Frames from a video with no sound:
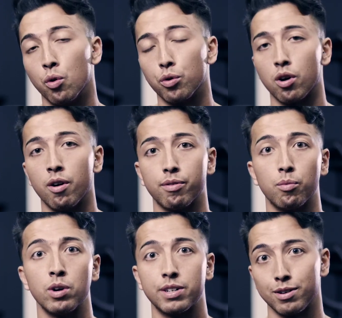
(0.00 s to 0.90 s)
order of
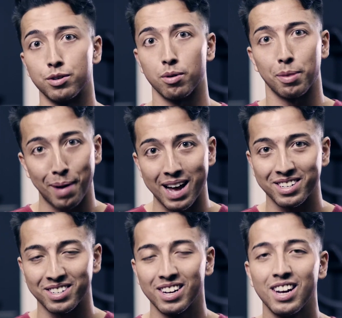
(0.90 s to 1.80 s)
which fills you up the
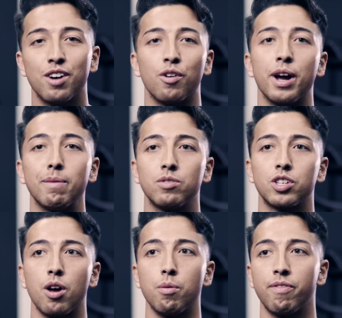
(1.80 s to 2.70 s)
best, right?
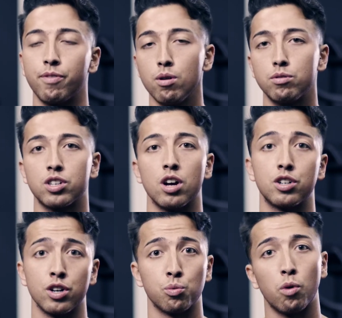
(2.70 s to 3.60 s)
So foods
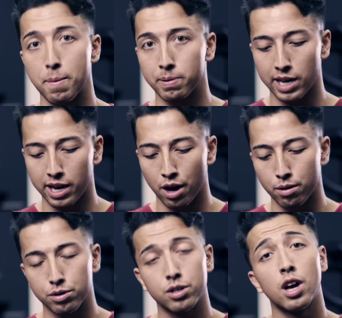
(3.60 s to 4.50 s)
such as white
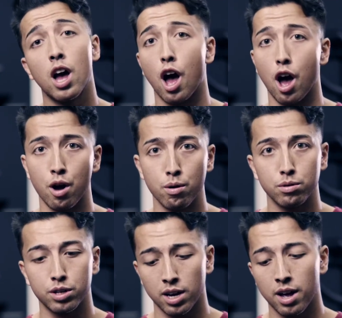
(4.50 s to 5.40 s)
potatoes,
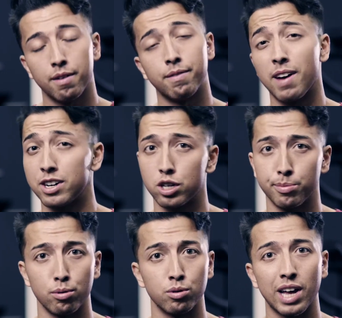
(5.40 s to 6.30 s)
oats,
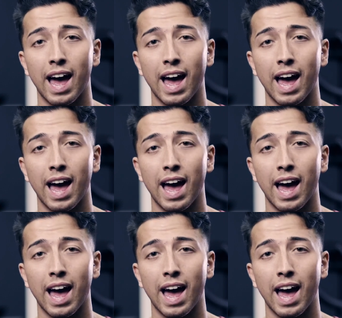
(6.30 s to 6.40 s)
vegetables,